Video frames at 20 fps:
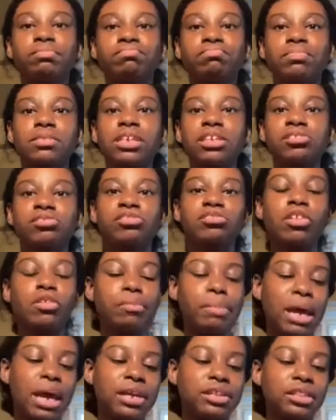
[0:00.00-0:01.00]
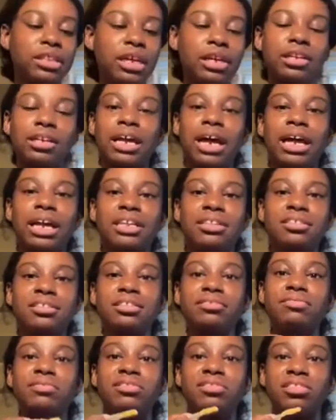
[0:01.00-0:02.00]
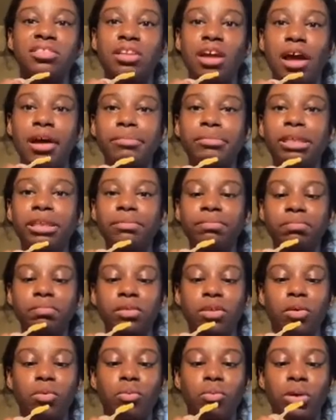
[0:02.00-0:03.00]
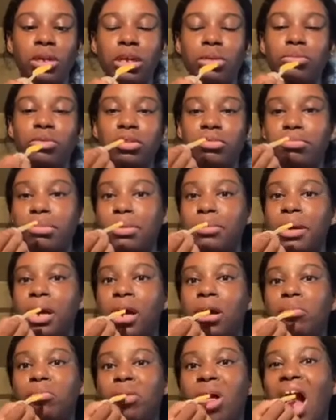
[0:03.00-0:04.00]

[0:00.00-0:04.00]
It's so bad that guys even stop me when I'm with my mom.